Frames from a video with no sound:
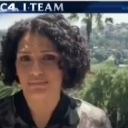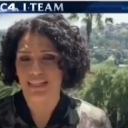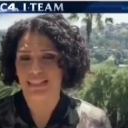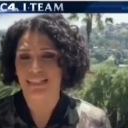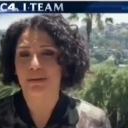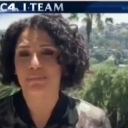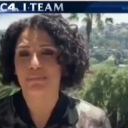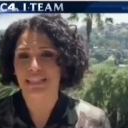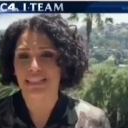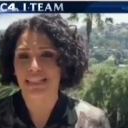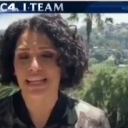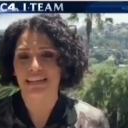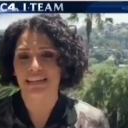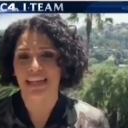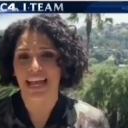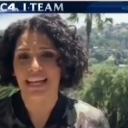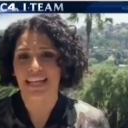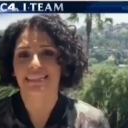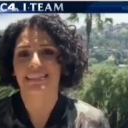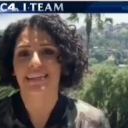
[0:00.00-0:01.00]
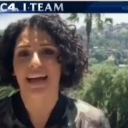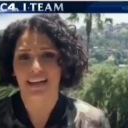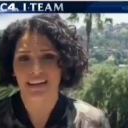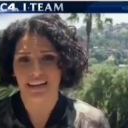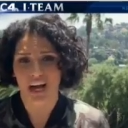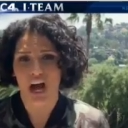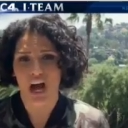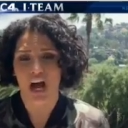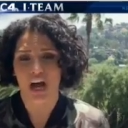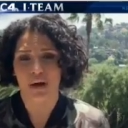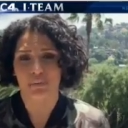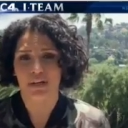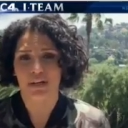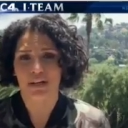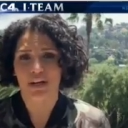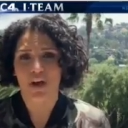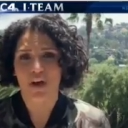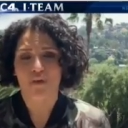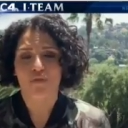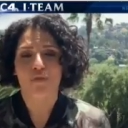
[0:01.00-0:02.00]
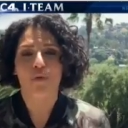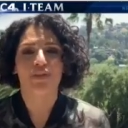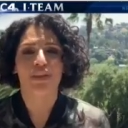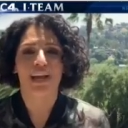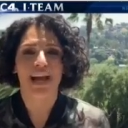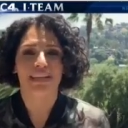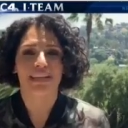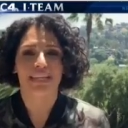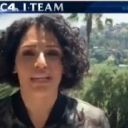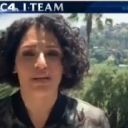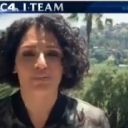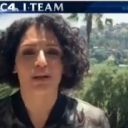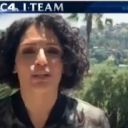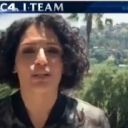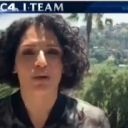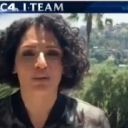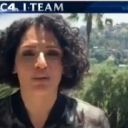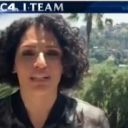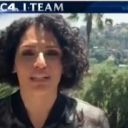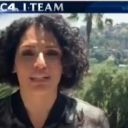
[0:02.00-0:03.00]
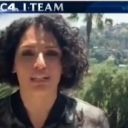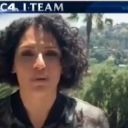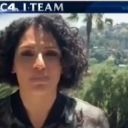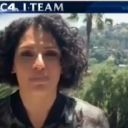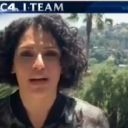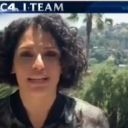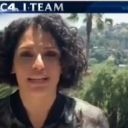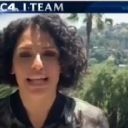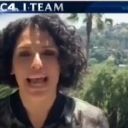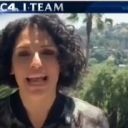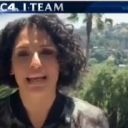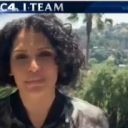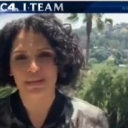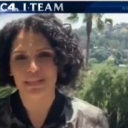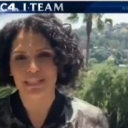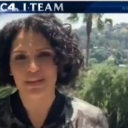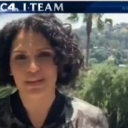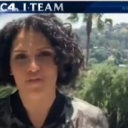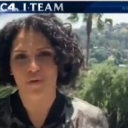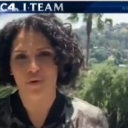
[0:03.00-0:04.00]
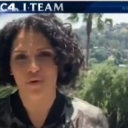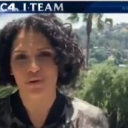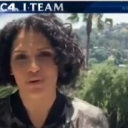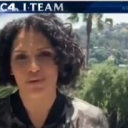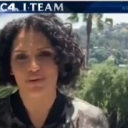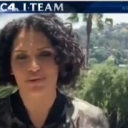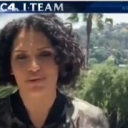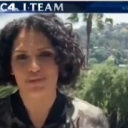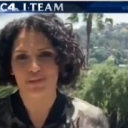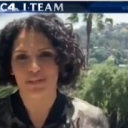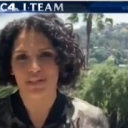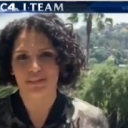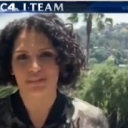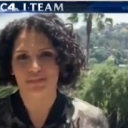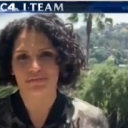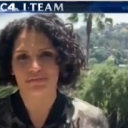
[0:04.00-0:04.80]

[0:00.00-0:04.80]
That's N B C L A dot com. For the I-Team, Lolita Lopez, N B C four News.